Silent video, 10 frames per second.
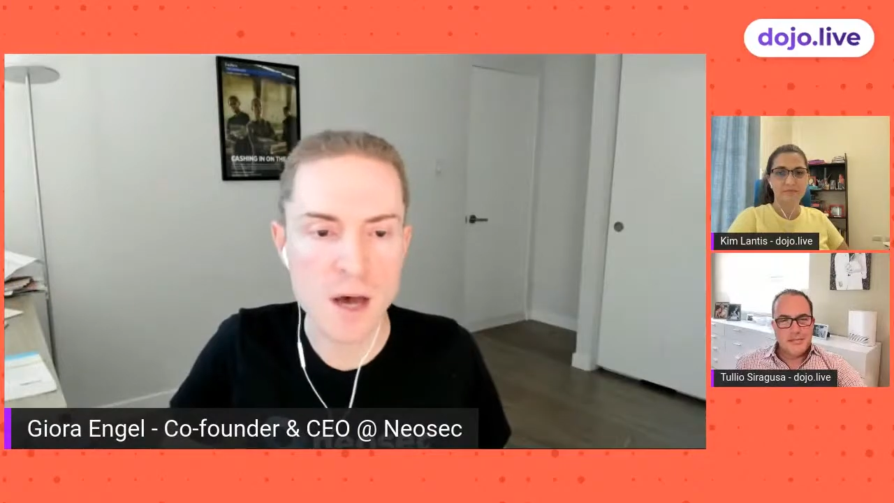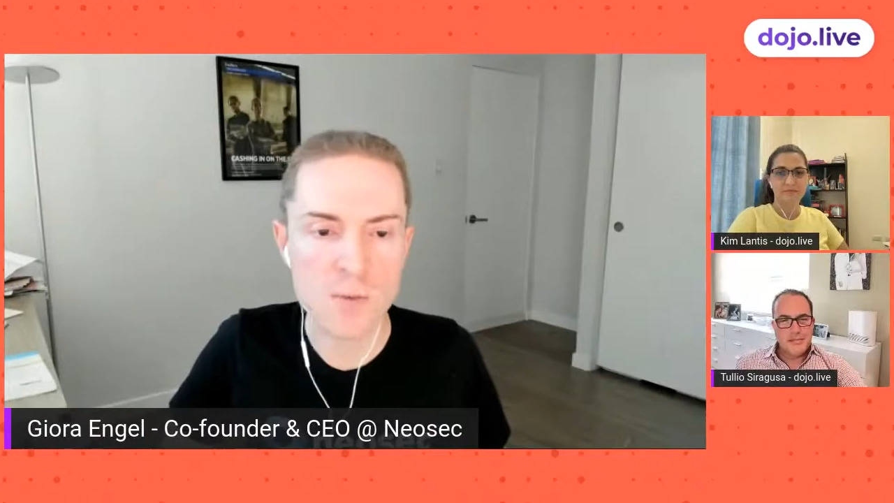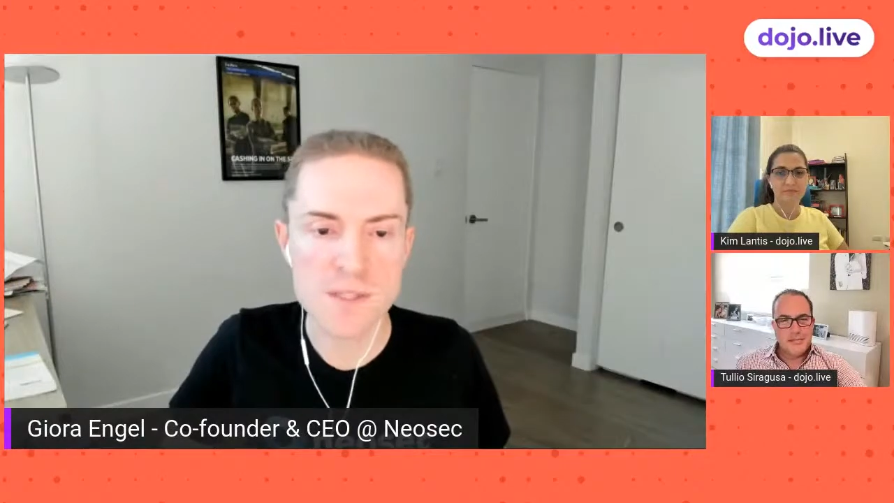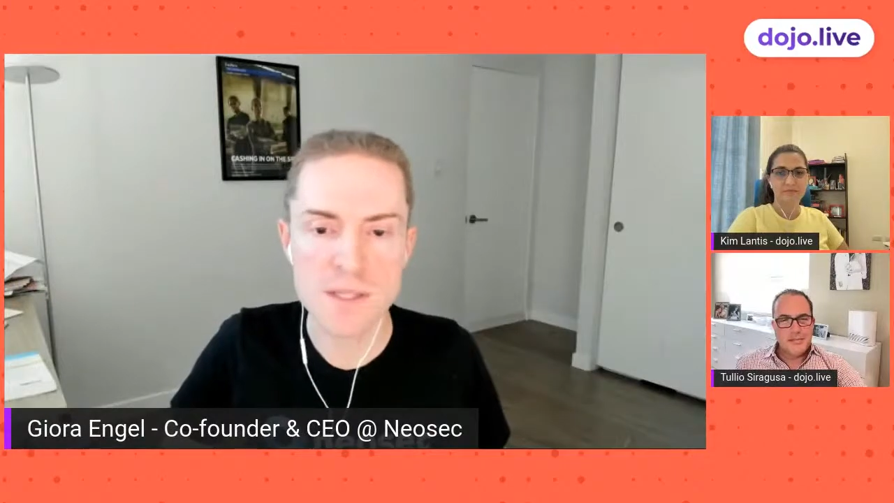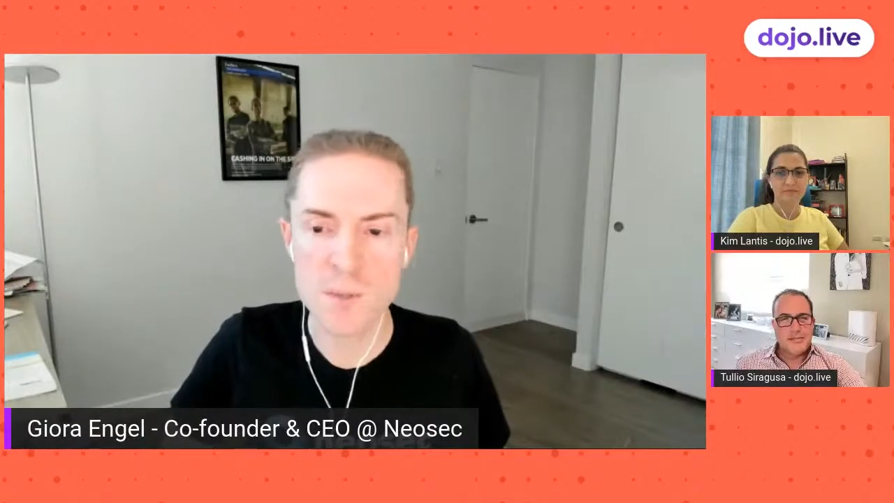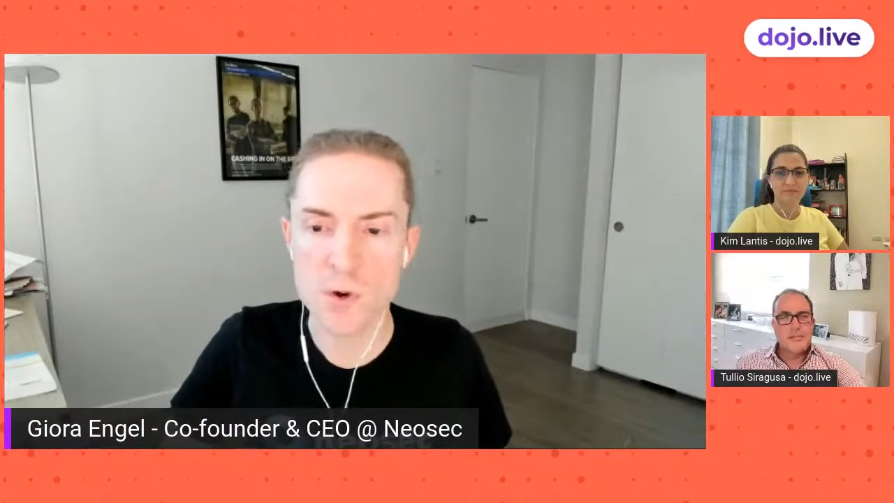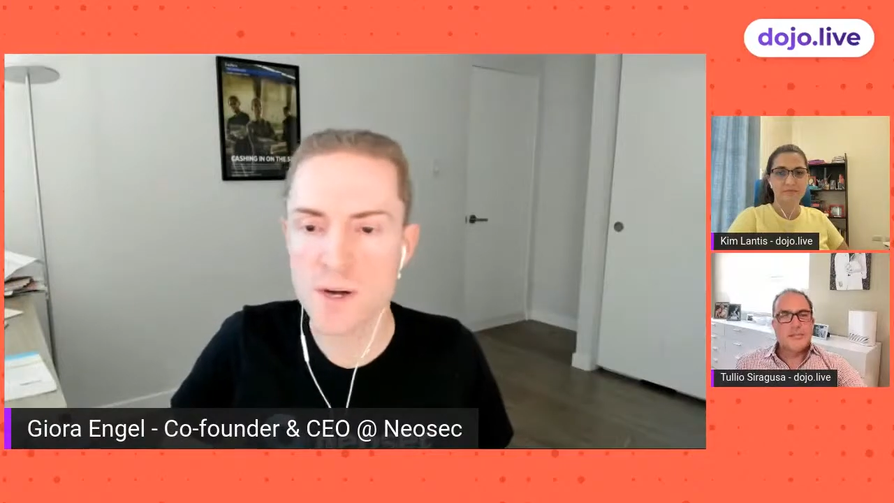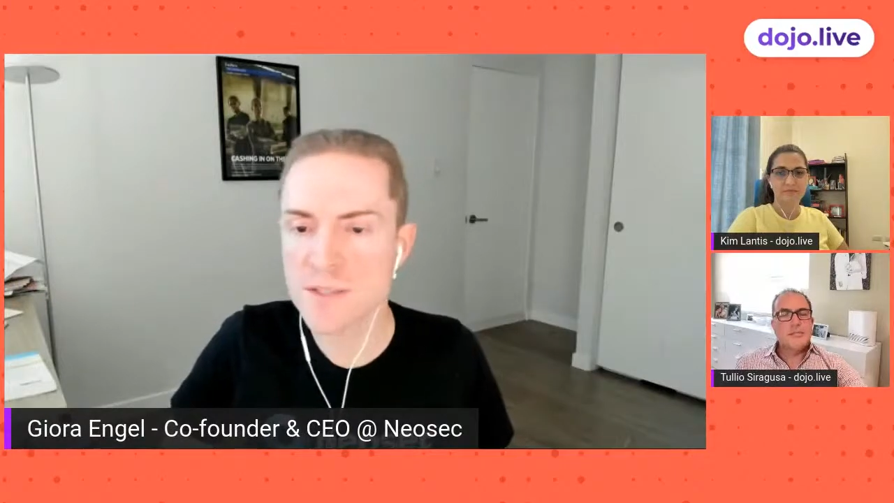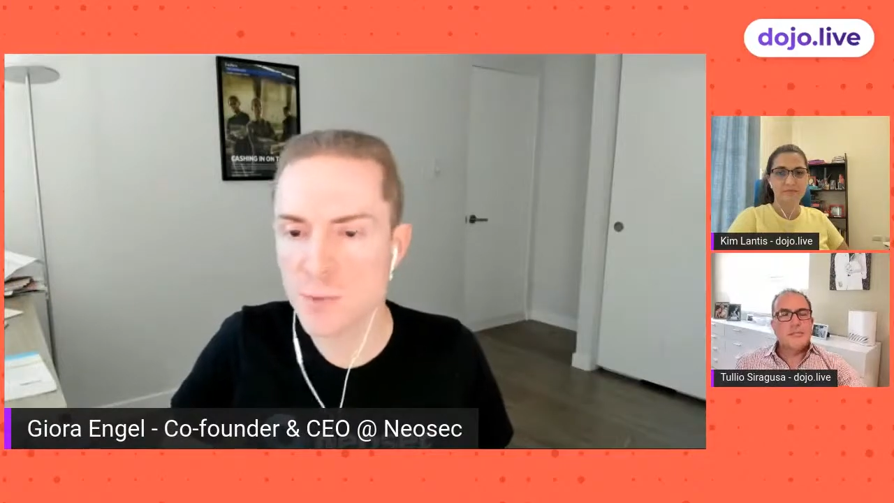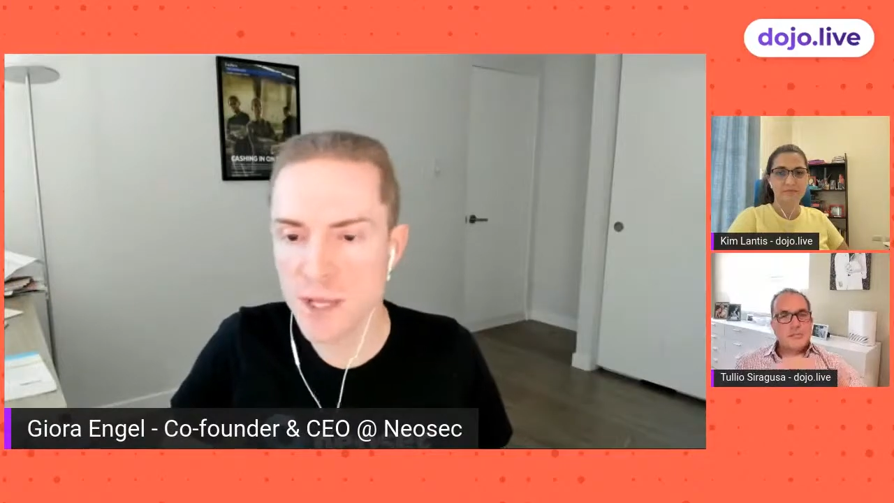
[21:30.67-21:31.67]
we see more
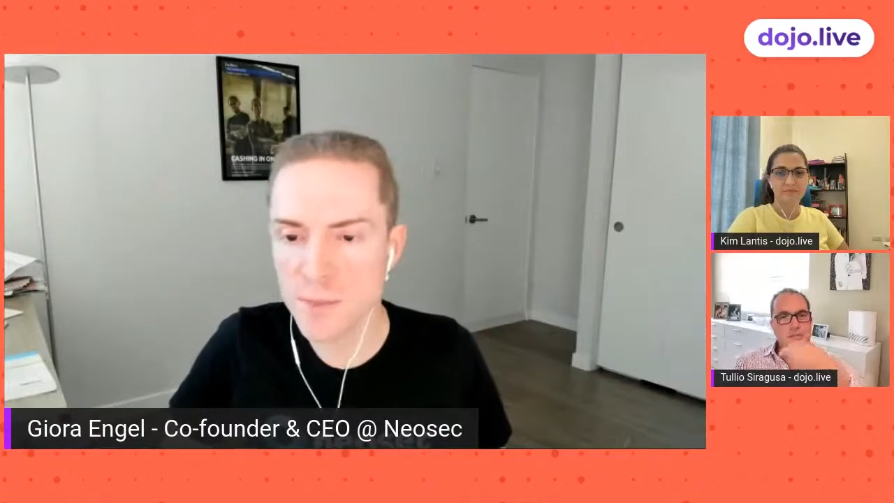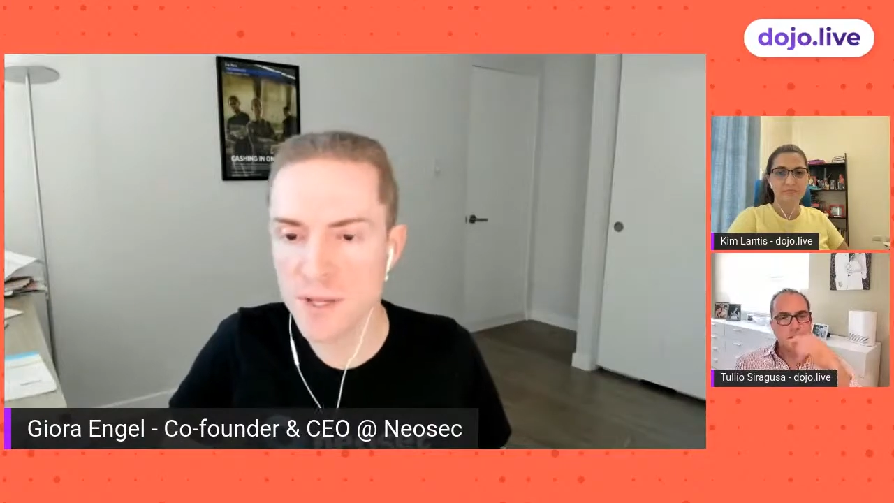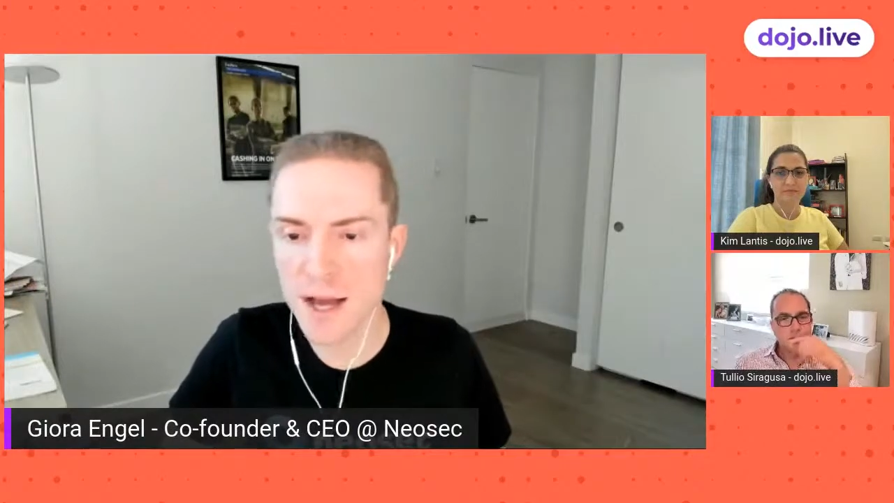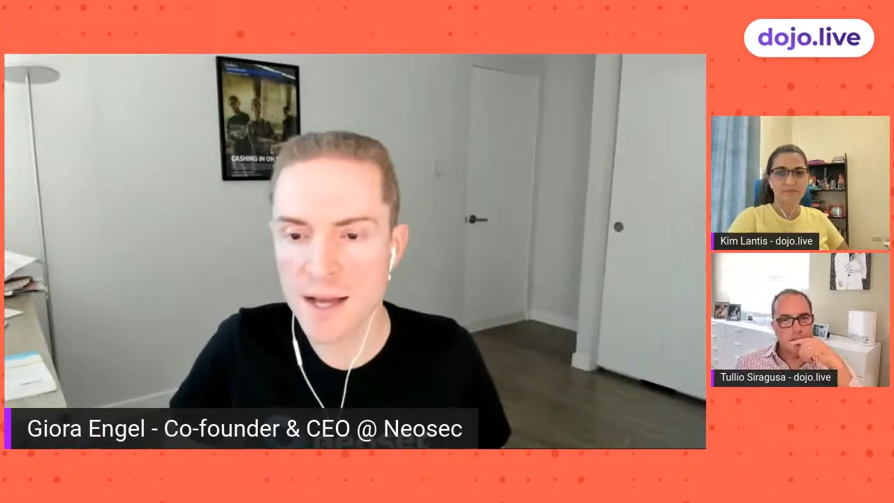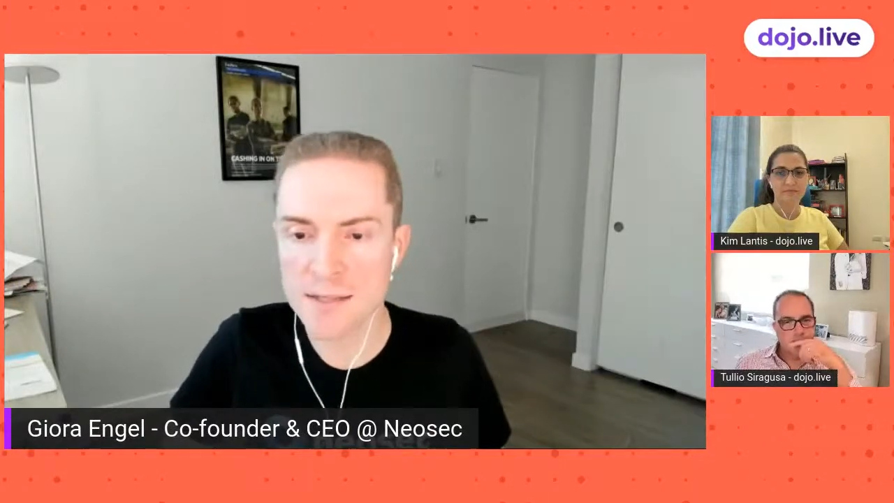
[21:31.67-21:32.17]
RESTful APIs